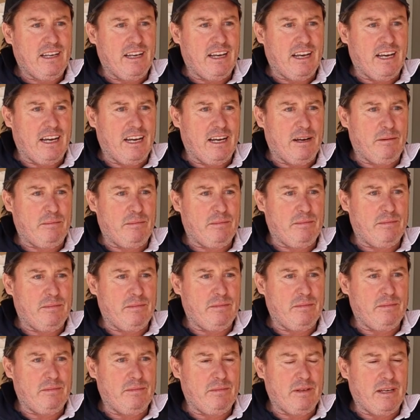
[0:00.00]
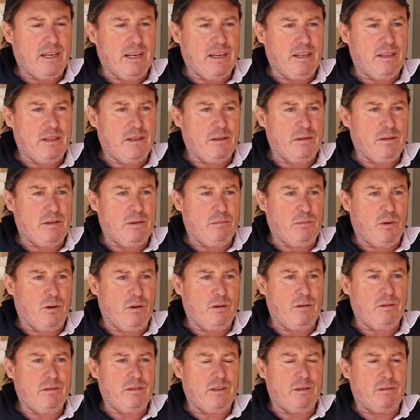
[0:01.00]

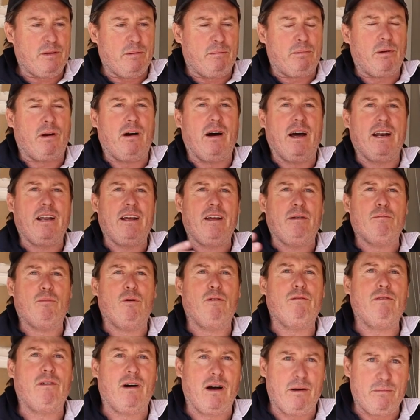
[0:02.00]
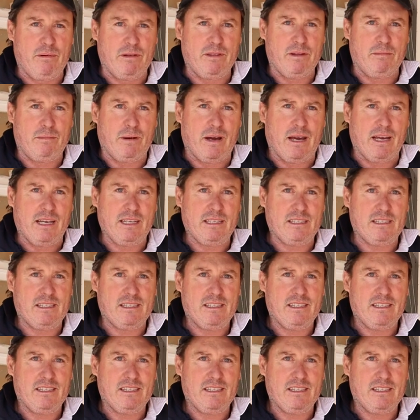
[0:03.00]
the brighter and more vibrant the paints